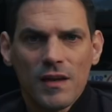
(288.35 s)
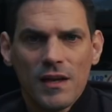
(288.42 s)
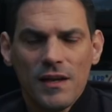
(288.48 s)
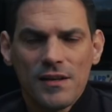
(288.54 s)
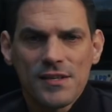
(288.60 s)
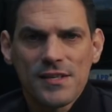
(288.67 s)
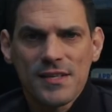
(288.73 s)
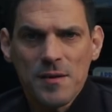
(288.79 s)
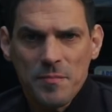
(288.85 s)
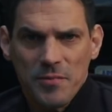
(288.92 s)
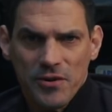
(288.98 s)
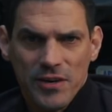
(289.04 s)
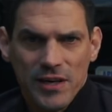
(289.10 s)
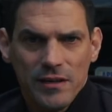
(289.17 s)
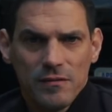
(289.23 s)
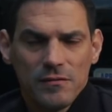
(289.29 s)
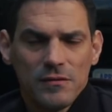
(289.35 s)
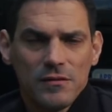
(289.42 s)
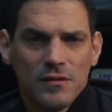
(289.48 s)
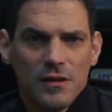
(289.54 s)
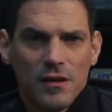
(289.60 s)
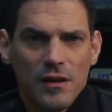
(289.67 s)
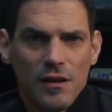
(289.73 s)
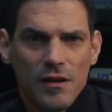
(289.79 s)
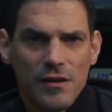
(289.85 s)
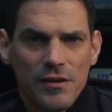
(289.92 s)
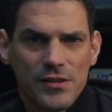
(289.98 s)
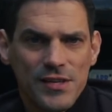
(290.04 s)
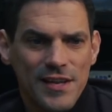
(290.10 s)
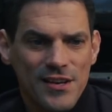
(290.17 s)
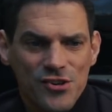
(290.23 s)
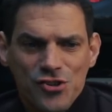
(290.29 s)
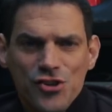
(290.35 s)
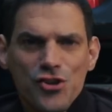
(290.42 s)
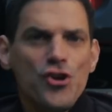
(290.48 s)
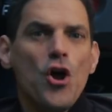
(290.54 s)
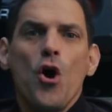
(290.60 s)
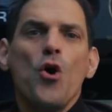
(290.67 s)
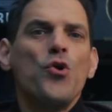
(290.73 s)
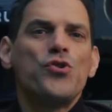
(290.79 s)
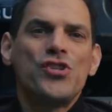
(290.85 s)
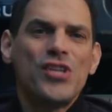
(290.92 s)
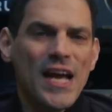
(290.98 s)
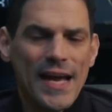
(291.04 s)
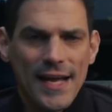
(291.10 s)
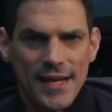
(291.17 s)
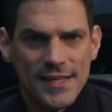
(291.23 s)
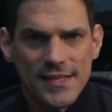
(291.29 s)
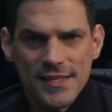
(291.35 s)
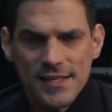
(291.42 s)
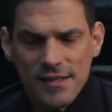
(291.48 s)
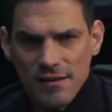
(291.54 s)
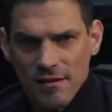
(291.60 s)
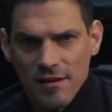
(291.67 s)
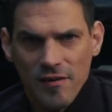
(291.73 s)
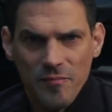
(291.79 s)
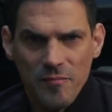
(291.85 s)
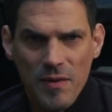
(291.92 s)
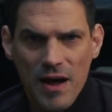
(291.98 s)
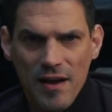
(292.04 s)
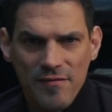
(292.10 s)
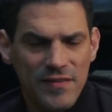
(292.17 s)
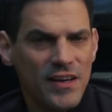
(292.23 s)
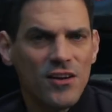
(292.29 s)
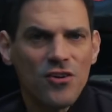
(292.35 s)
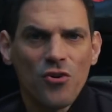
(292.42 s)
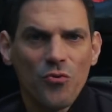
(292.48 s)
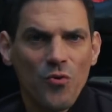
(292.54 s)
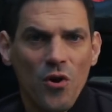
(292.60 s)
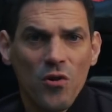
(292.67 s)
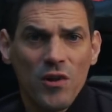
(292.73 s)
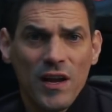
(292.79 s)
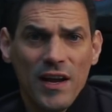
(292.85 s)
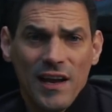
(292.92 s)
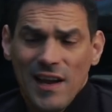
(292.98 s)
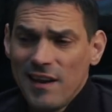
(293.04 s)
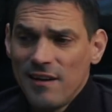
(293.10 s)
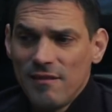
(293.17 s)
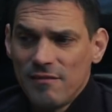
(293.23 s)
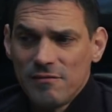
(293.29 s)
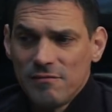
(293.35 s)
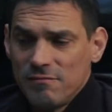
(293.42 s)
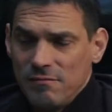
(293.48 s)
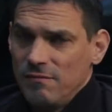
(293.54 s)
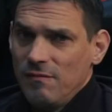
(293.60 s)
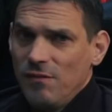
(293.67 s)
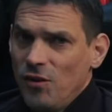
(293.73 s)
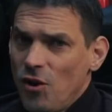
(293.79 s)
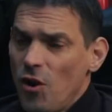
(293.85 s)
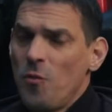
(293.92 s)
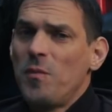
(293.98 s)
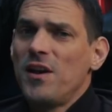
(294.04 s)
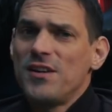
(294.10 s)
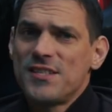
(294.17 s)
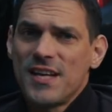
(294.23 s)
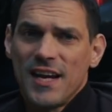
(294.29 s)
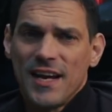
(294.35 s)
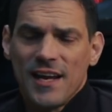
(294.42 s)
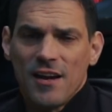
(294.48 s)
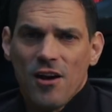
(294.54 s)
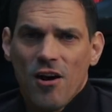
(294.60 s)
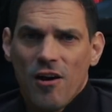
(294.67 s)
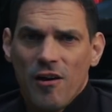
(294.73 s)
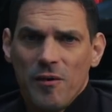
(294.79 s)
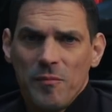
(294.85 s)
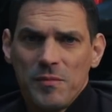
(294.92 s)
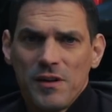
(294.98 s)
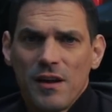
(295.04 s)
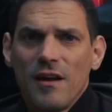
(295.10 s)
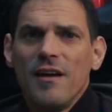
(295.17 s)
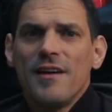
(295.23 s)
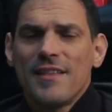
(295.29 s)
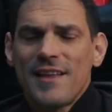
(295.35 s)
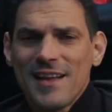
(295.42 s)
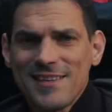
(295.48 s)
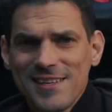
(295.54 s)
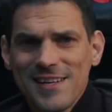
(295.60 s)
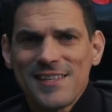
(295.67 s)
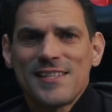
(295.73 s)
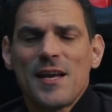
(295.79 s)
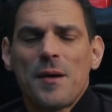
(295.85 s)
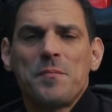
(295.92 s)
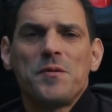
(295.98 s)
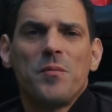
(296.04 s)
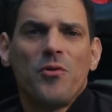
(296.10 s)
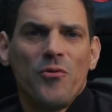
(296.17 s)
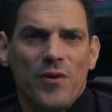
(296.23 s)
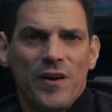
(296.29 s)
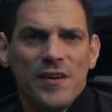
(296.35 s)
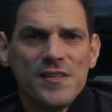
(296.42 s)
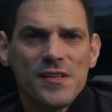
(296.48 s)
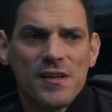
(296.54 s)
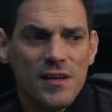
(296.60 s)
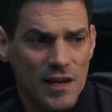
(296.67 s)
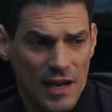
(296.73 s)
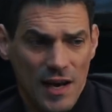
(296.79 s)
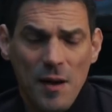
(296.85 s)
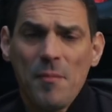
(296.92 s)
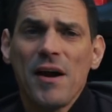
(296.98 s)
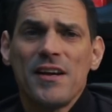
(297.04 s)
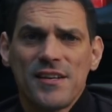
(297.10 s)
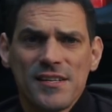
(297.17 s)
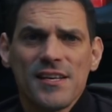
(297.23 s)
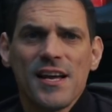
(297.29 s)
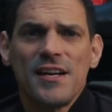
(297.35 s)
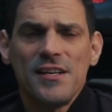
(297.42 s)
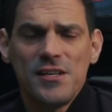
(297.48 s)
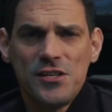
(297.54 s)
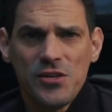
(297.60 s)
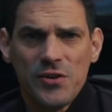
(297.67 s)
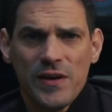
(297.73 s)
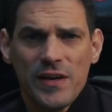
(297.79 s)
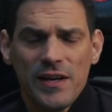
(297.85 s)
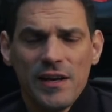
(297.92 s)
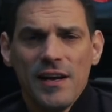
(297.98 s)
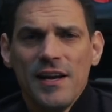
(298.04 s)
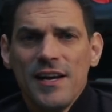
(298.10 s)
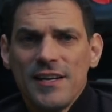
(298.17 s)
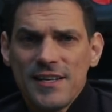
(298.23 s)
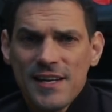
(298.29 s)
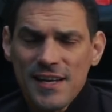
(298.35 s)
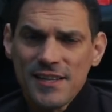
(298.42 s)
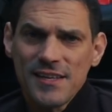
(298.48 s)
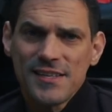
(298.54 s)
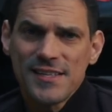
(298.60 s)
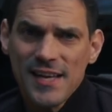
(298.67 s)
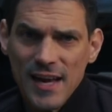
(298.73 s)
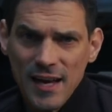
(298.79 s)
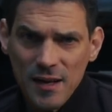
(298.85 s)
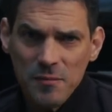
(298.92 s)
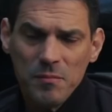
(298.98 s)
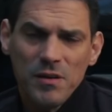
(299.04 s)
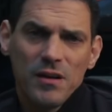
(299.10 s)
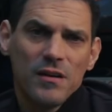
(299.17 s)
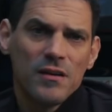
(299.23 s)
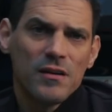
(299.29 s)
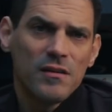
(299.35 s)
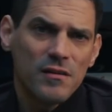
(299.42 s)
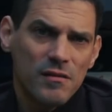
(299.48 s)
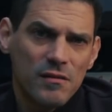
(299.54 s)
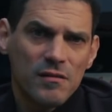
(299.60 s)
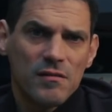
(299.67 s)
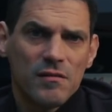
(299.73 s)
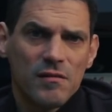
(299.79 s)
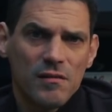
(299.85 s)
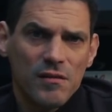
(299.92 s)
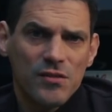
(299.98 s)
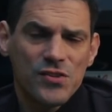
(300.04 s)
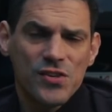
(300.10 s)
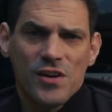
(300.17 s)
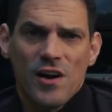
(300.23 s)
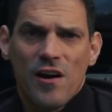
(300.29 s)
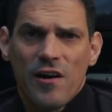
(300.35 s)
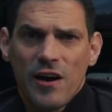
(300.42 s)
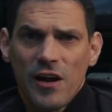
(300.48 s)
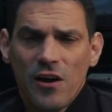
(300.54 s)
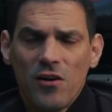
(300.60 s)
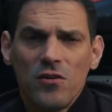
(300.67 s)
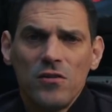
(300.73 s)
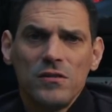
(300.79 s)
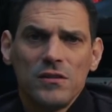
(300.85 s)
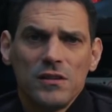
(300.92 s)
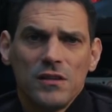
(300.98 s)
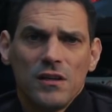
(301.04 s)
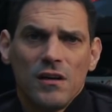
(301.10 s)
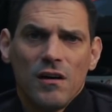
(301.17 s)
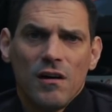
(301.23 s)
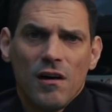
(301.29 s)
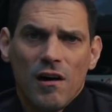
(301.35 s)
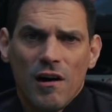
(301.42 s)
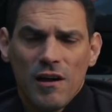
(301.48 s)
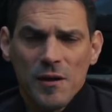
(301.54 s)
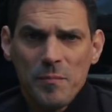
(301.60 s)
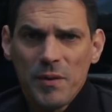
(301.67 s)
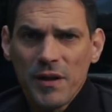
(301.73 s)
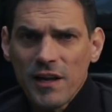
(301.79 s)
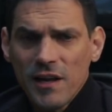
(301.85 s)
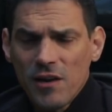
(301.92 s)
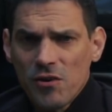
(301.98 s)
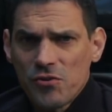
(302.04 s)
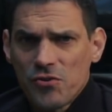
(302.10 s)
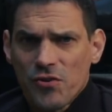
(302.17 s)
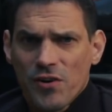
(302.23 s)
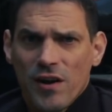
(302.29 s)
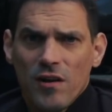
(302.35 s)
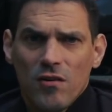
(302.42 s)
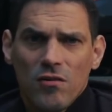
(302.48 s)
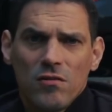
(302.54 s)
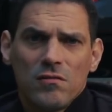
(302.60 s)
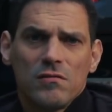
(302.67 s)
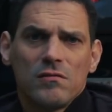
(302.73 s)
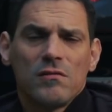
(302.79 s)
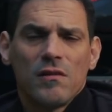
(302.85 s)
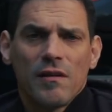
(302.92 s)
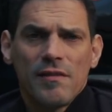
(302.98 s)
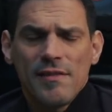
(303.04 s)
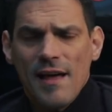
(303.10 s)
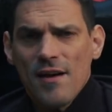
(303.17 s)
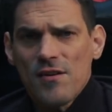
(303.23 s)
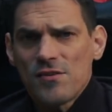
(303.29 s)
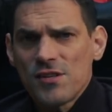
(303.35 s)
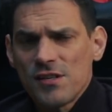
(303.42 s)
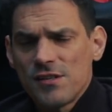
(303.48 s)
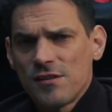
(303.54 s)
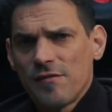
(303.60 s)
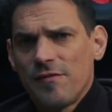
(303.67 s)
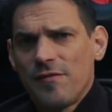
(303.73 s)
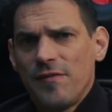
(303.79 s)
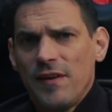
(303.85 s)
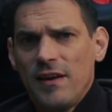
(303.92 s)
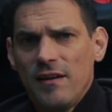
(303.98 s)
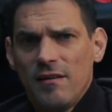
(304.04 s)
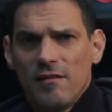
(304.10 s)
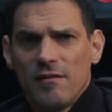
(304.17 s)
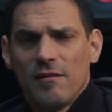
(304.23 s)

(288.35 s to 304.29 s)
it's slippery. Say there's no chance of my vehicle rolling and nobody's going to get harmed. That's an acceptable risk, and I might decide to do it. Take the same scenario on a billy goat trail thousands of feet